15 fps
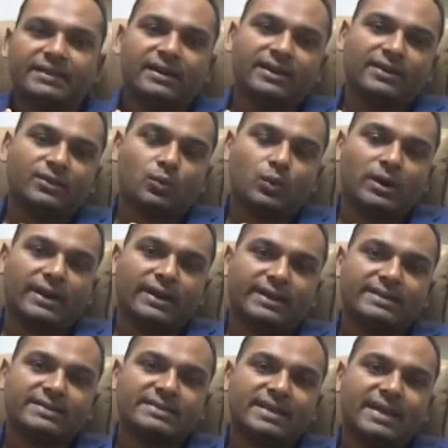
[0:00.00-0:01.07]
the other one
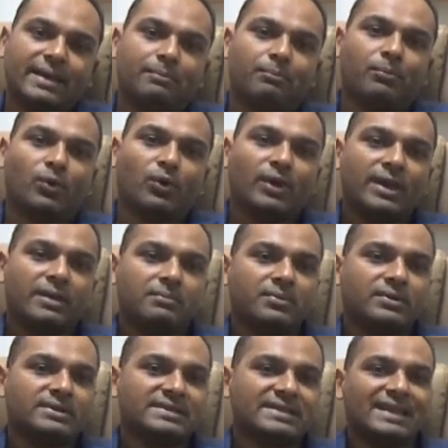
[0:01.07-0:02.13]
is the
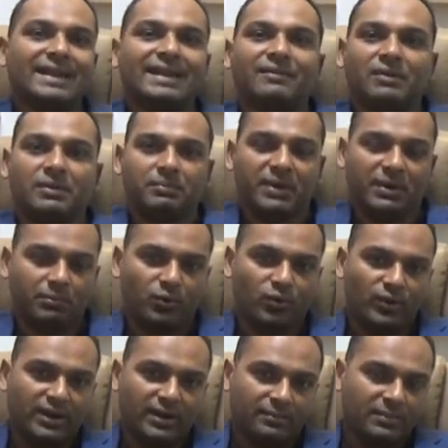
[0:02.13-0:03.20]
Employable Skill Development
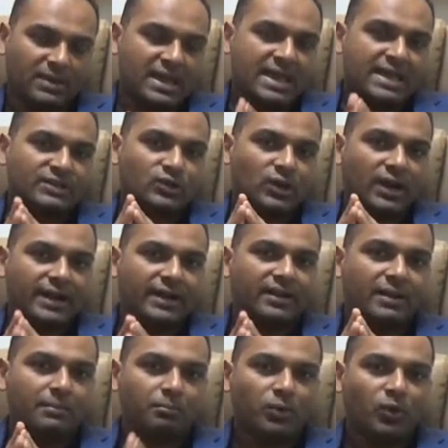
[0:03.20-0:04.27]
program. So under
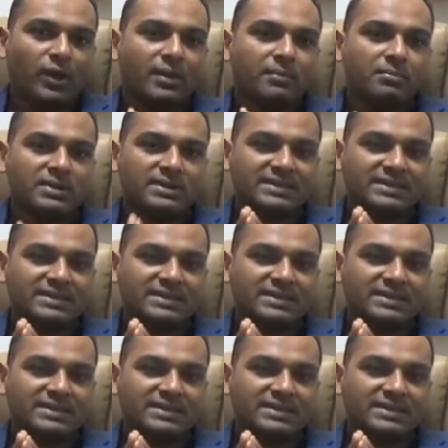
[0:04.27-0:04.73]
Employable